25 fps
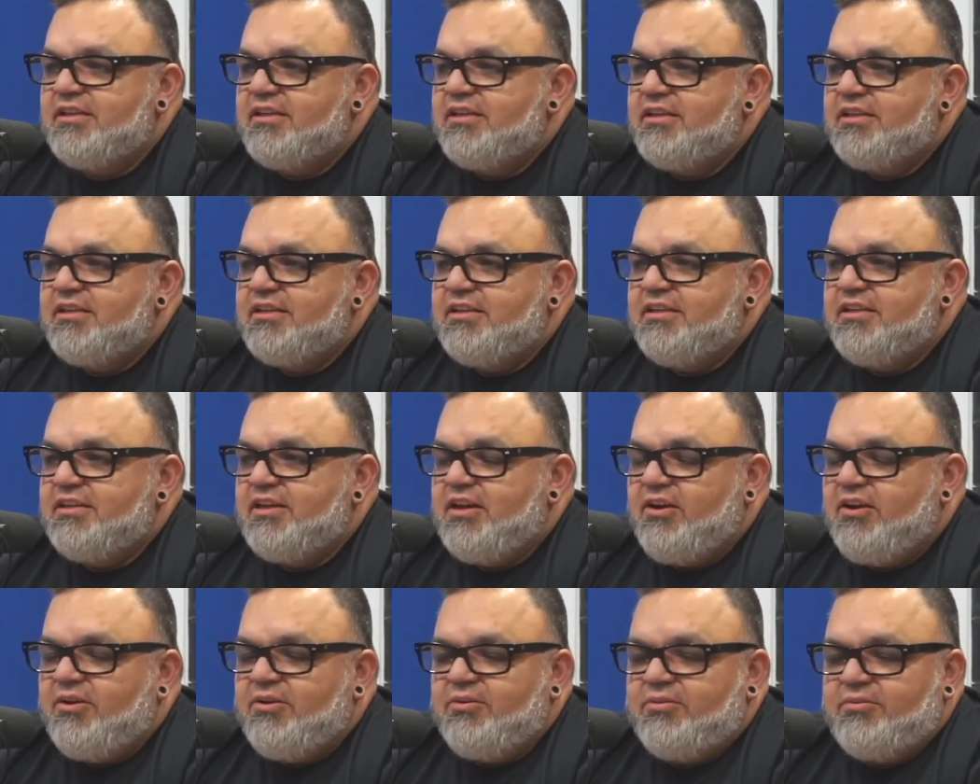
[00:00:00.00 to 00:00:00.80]

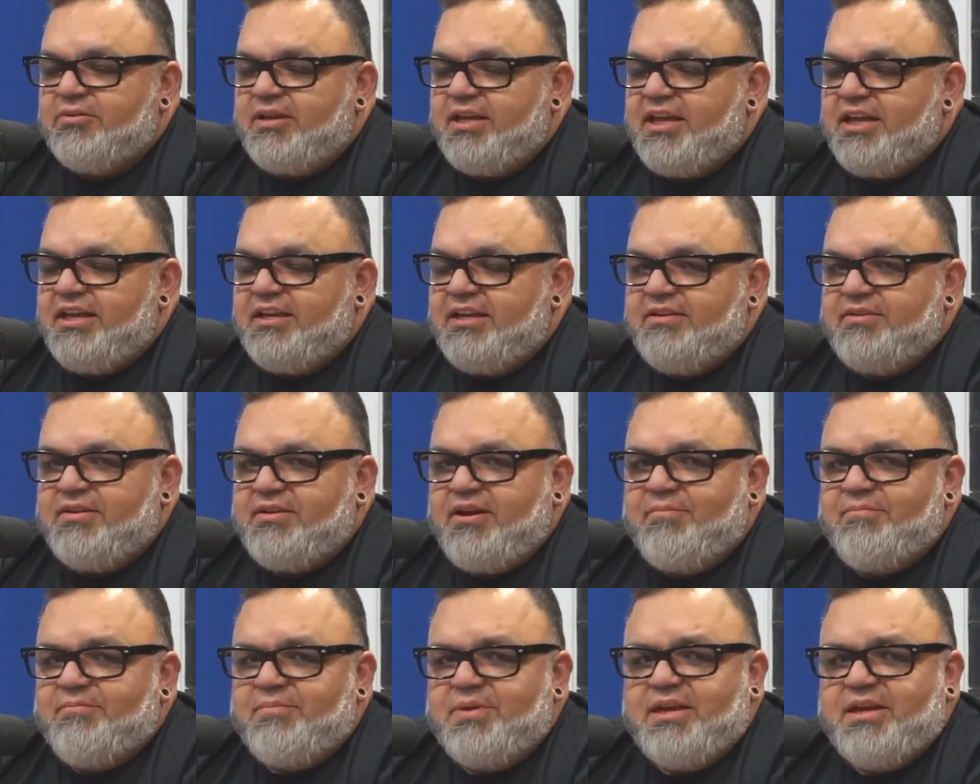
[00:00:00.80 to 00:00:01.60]
In a
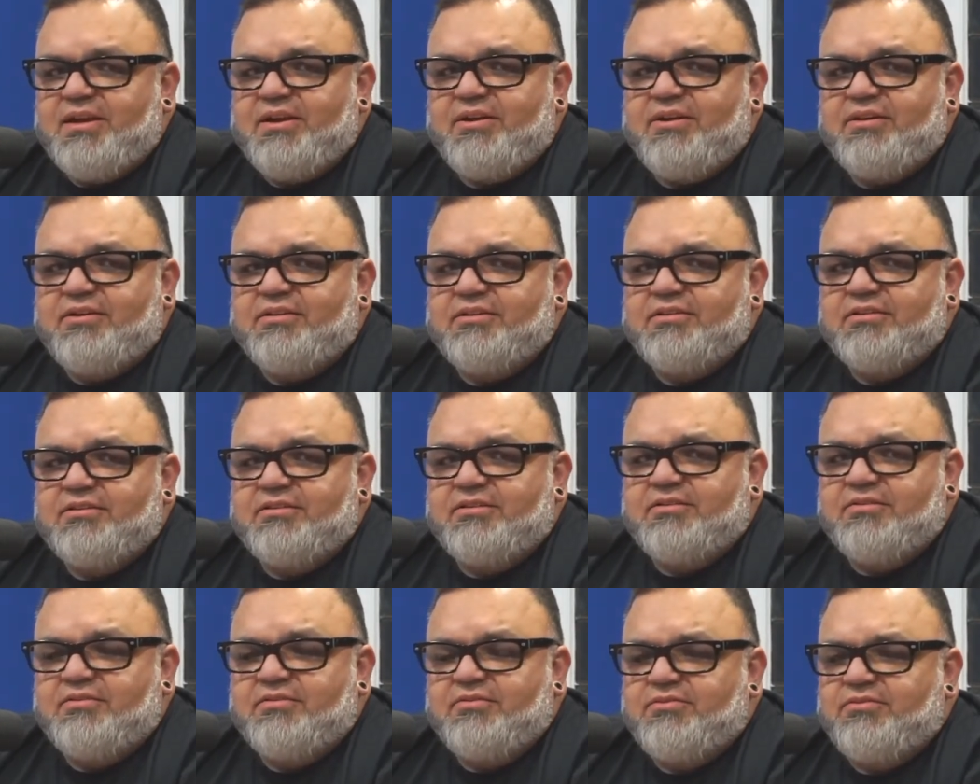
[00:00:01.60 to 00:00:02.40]
mere
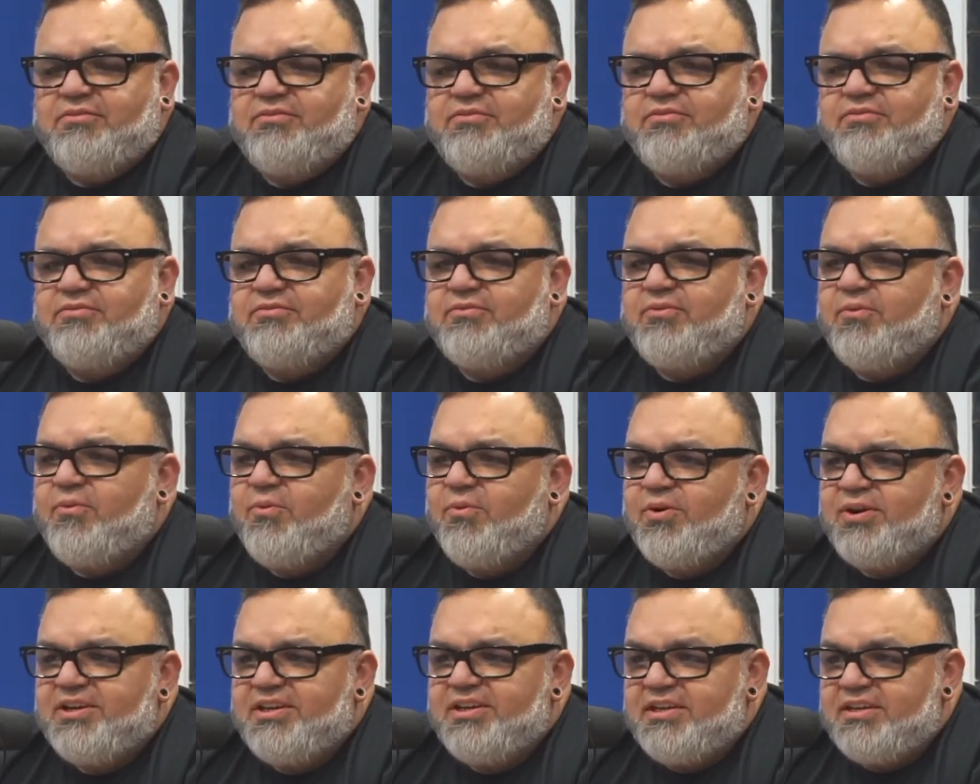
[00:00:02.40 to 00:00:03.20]

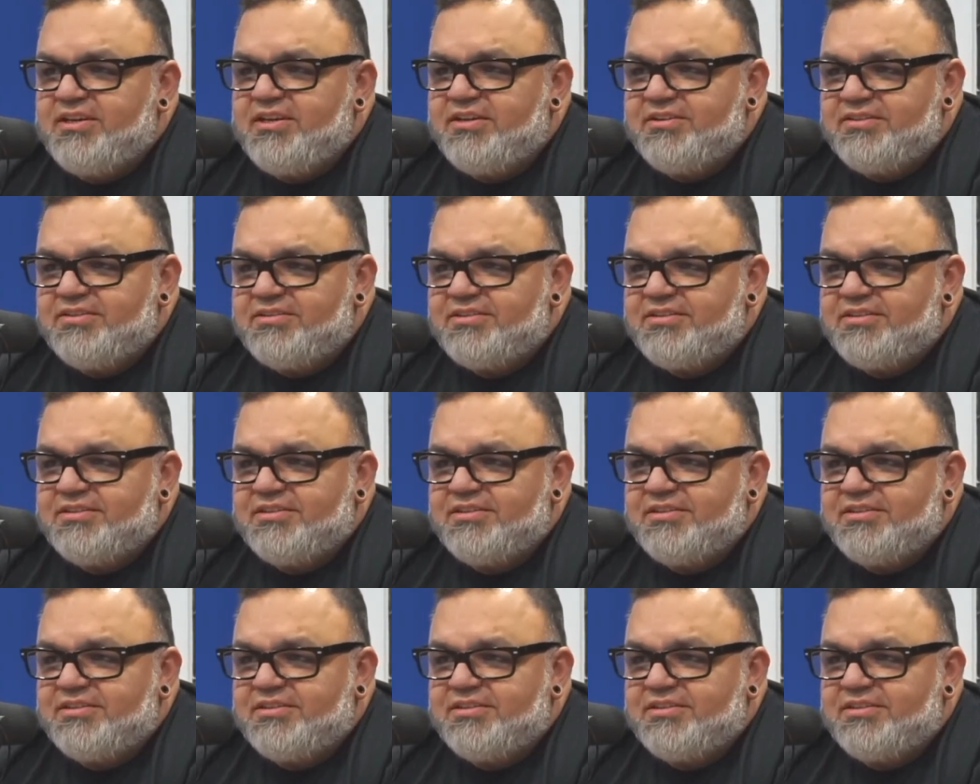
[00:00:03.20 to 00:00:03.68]
4 years.